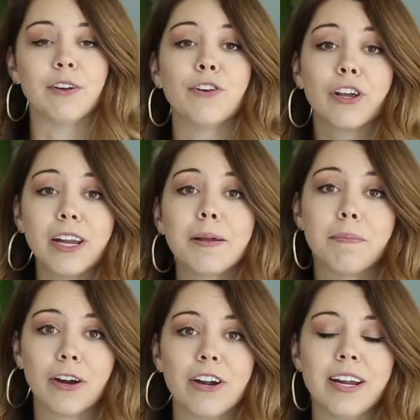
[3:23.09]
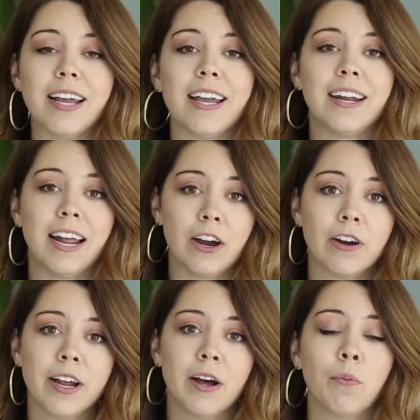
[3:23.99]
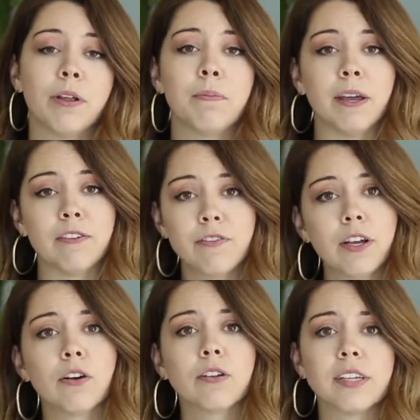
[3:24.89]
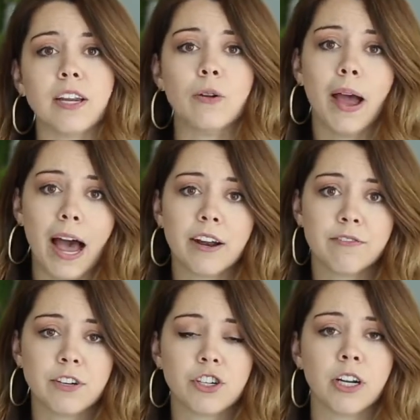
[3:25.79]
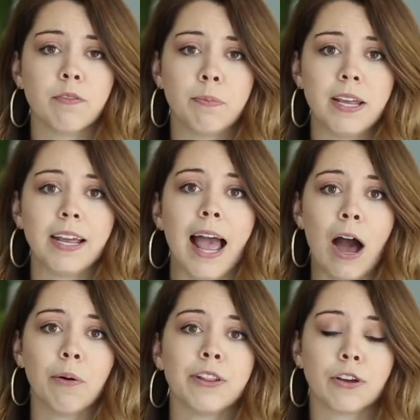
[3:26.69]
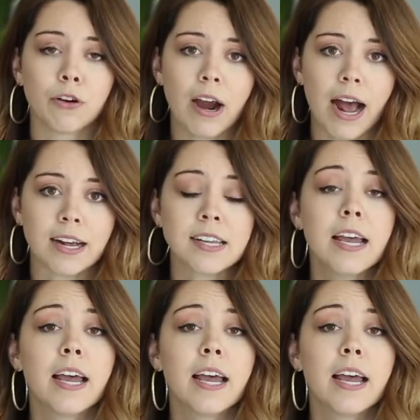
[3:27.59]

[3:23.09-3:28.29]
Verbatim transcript: If you're getting married in an area with big fields and you had a vision of being out in the grass,